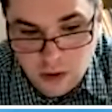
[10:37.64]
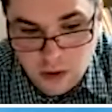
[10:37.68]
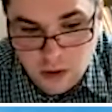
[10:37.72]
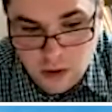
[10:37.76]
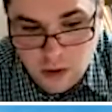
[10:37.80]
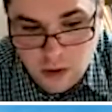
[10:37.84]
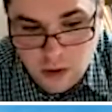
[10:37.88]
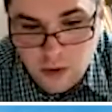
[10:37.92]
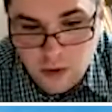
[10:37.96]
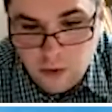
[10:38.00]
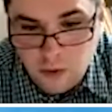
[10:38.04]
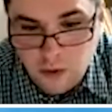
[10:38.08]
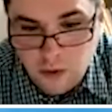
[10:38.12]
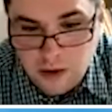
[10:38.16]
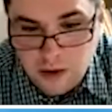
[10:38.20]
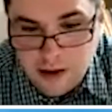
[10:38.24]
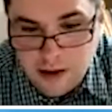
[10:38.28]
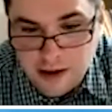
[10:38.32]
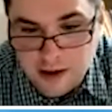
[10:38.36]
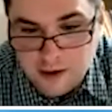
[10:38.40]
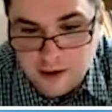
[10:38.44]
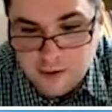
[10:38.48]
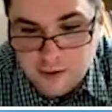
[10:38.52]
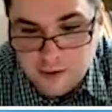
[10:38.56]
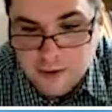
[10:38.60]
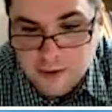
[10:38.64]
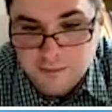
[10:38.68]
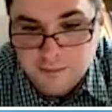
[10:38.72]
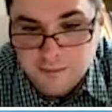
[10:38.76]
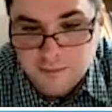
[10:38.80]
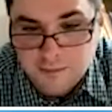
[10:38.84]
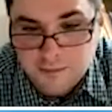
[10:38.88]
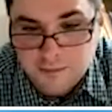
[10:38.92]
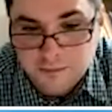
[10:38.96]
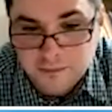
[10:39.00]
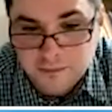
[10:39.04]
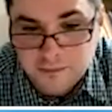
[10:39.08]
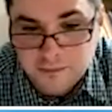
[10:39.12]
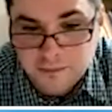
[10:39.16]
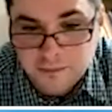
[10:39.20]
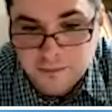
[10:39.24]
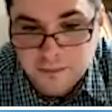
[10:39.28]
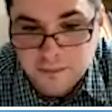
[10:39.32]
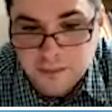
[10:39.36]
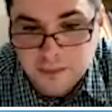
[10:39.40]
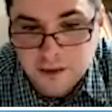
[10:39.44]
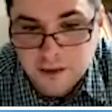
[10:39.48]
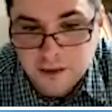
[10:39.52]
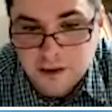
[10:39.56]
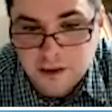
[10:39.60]
queen a3,
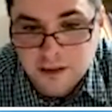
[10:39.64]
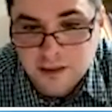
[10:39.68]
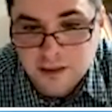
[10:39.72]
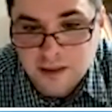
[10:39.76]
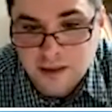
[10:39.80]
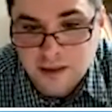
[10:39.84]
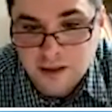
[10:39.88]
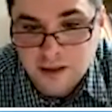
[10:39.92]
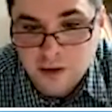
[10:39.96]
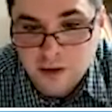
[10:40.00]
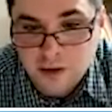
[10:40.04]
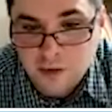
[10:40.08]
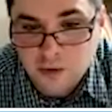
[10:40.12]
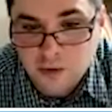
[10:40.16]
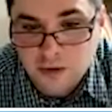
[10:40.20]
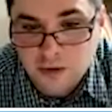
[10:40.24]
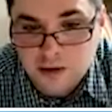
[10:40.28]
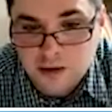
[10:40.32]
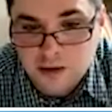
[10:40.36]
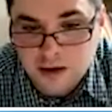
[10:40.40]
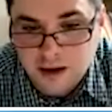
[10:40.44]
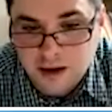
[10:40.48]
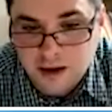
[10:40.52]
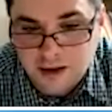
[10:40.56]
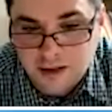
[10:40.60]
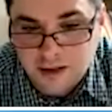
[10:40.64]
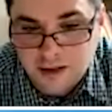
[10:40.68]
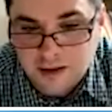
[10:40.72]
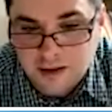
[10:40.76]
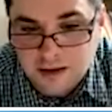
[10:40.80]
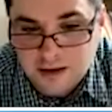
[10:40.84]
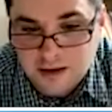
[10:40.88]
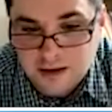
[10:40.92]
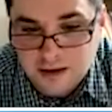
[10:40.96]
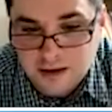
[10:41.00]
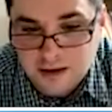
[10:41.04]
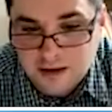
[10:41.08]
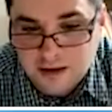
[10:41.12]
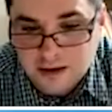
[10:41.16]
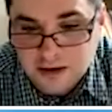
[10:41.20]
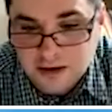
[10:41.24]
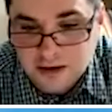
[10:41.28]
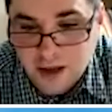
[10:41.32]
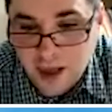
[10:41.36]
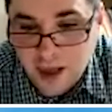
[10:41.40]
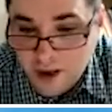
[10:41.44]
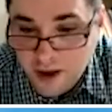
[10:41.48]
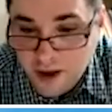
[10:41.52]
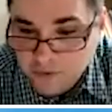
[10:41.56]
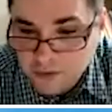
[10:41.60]
then rook d8,
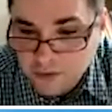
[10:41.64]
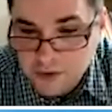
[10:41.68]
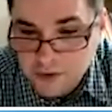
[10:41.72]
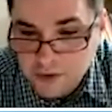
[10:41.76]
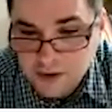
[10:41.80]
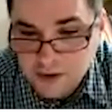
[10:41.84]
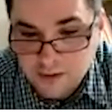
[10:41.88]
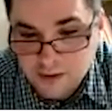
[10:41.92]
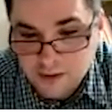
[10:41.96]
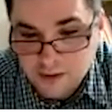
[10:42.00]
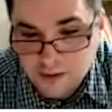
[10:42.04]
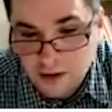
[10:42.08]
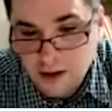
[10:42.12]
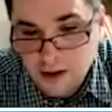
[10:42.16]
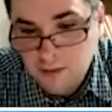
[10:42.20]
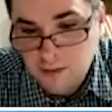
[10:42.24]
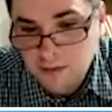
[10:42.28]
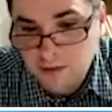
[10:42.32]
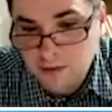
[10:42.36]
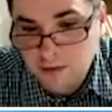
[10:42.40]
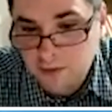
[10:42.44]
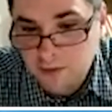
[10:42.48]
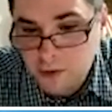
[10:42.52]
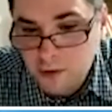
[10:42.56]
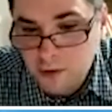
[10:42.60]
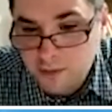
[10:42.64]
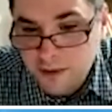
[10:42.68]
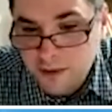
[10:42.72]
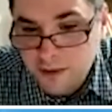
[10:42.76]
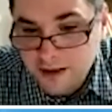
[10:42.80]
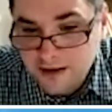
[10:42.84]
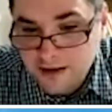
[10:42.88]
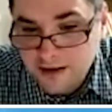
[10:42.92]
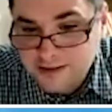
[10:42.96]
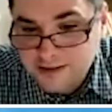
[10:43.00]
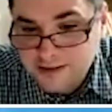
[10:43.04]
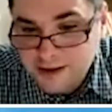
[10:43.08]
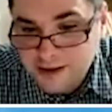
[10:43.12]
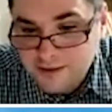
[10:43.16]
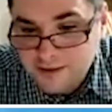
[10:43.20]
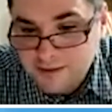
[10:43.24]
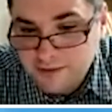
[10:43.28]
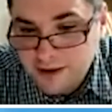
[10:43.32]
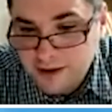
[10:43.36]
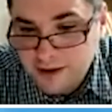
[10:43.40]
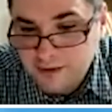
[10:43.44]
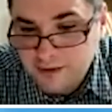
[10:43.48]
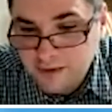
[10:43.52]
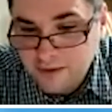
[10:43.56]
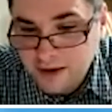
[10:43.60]
f3. Before playing c5,
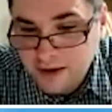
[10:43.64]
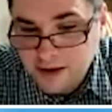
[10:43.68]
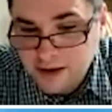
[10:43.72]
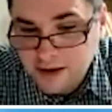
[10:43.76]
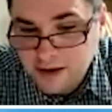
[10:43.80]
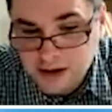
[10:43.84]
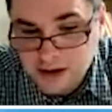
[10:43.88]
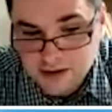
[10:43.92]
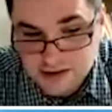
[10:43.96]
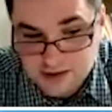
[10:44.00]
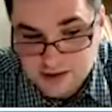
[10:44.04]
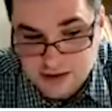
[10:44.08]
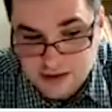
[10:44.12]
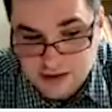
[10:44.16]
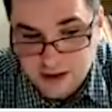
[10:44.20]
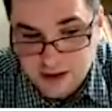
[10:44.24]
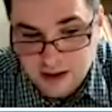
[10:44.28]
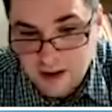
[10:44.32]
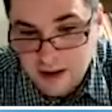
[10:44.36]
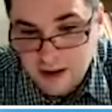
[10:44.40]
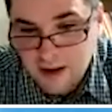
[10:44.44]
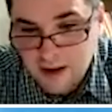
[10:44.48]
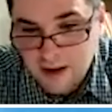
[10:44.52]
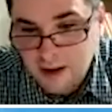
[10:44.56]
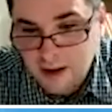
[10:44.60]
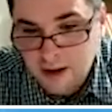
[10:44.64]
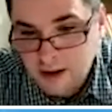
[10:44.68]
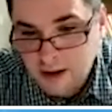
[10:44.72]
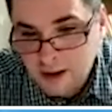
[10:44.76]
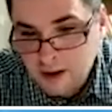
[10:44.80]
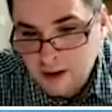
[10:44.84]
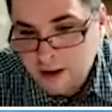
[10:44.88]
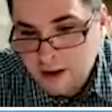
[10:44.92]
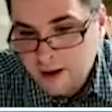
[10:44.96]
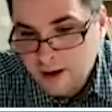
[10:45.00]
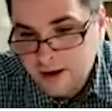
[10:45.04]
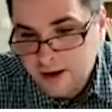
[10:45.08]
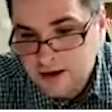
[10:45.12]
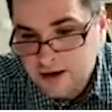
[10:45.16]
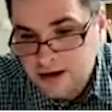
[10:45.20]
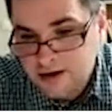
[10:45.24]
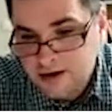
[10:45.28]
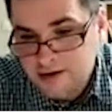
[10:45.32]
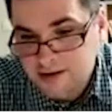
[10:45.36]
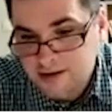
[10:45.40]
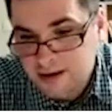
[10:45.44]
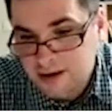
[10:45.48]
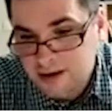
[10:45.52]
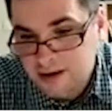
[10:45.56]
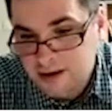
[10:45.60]
I just
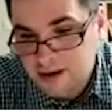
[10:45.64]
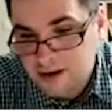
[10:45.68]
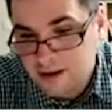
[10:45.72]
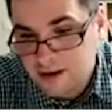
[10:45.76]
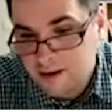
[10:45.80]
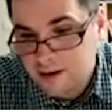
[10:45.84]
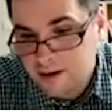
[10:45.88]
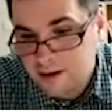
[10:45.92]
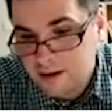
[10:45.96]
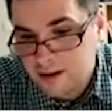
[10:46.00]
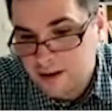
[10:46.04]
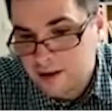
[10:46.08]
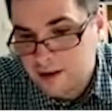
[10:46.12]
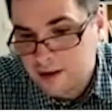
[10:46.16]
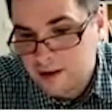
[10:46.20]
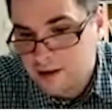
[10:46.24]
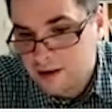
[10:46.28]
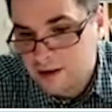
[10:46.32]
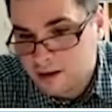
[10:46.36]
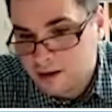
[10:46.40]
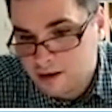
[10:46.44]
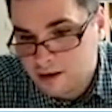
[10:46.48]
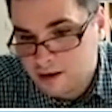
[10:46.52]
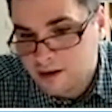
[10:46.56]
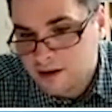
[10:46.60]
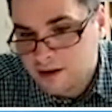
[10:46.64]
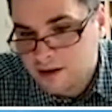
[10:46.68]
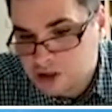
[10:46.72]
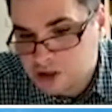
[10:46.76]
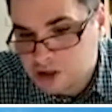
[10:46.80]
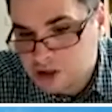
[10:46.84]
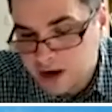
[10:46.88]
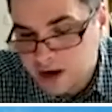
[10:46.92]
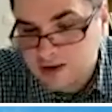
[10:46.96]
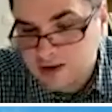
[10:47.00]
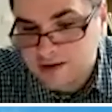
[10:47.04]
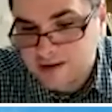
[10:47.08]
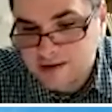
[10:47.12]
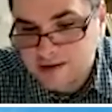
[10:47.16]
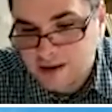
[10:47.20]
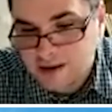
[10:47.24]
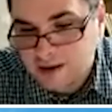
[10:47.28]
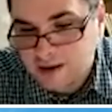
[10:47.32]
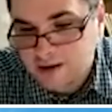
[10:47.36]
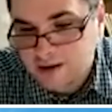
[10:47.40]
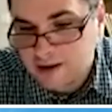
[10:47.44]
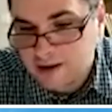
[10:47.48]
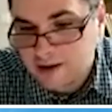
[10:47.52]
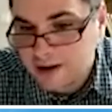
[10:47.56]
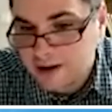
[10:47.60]
chase the
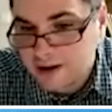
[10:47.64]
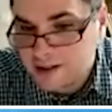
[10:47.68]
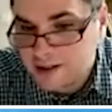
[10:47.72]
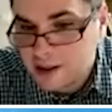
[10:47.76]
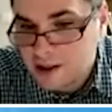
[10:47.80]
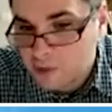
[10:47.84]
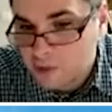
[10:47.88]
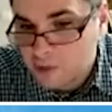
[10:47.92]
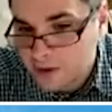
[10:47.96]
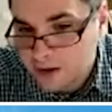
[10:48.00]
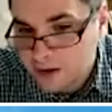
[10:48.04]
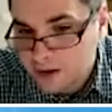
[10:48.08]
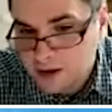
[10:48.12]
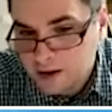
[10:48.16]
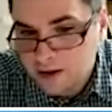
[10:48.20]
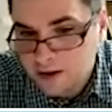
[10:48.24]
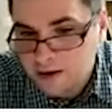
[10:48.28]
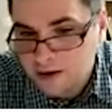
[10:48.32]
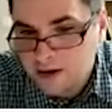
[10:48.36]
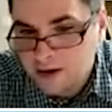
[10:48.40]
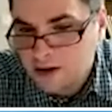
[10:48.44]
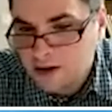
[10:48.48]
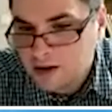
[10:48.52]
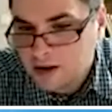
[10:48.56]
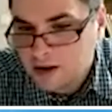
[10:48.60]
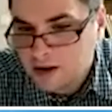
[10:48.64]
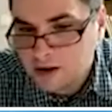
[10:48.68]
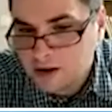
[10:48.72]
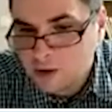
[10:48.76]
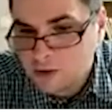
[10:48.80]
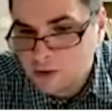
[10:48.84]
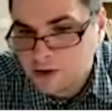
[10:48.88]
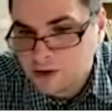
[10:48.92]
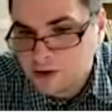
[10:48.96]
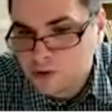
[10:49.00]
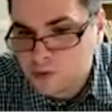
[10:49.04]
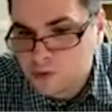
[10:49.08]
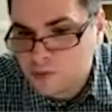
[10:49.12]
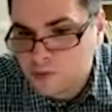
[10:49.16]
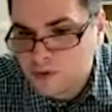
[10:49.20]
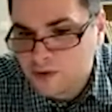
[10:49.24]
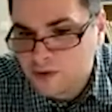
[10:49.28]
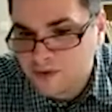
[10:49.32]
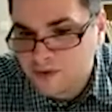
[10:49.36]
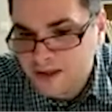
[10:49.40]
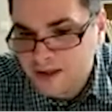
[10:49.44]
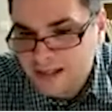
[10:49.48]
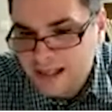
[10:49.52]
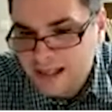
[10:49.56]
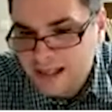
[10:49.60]
knight away in order to
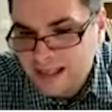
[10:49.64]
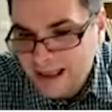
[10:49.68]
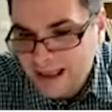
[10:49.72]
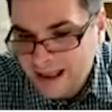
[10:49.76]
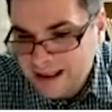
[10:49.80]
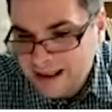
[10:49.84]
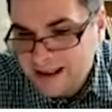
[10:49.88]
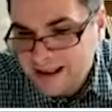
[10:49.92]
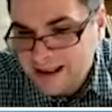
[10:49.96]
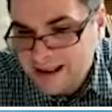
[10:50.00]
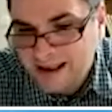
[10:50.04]
prevent any